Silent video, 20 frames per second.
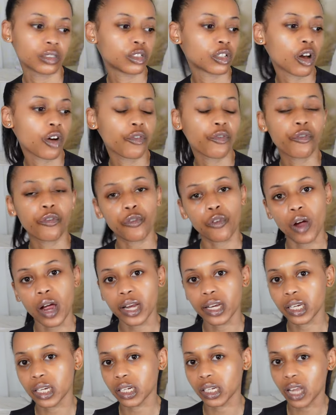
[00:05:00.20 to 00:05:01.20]
you know,
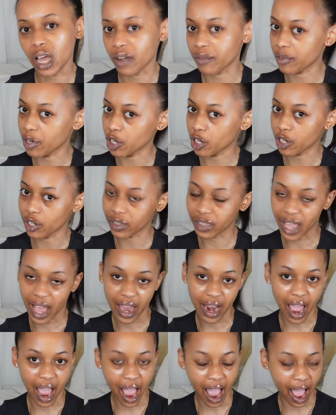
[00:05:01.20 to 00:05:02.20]
friend, lover
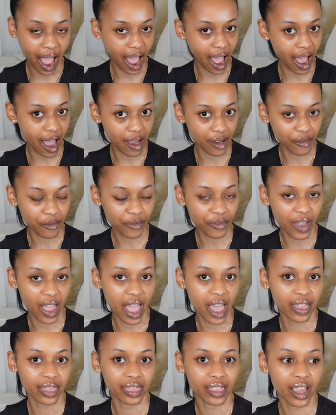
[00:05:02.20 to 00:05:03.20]
that I have.
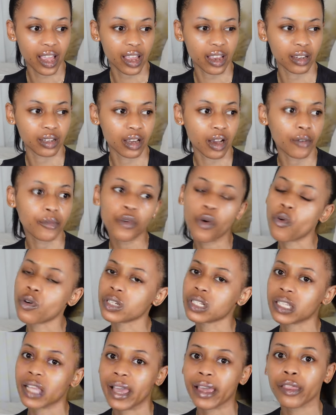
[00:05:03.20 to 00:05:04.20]
And then, of
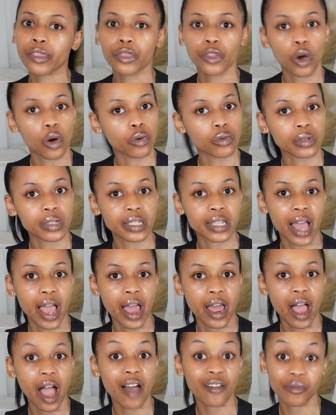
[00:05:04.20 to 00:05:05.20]
course, like those
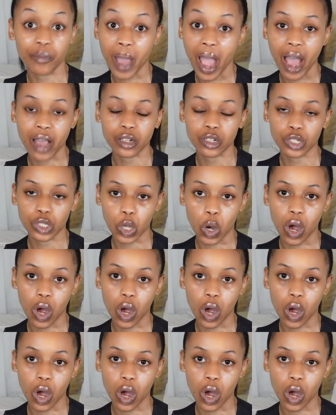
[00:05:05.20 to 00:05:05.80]
that have passed